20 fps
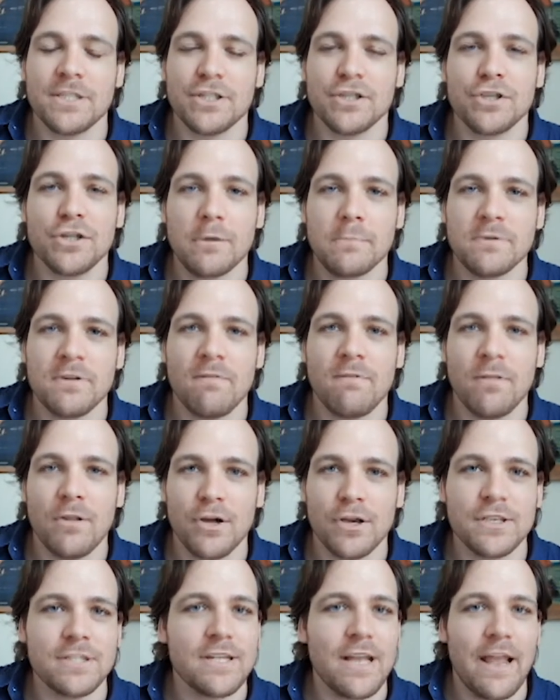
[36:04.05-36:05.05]
in terms of
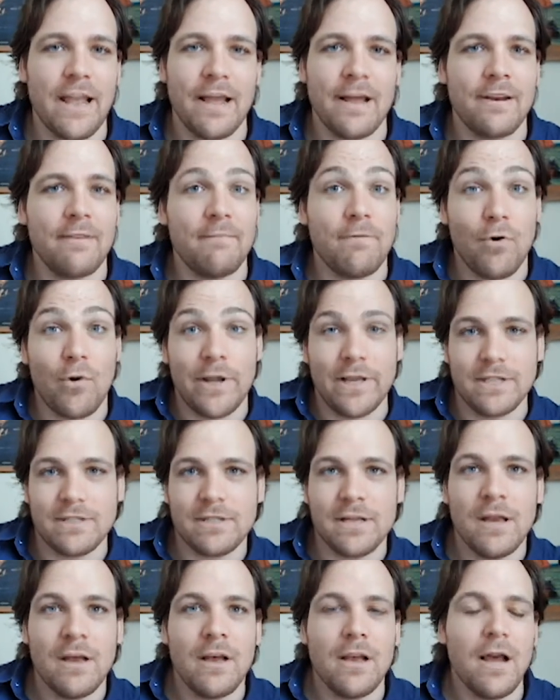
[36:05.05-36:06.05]
looks and voice.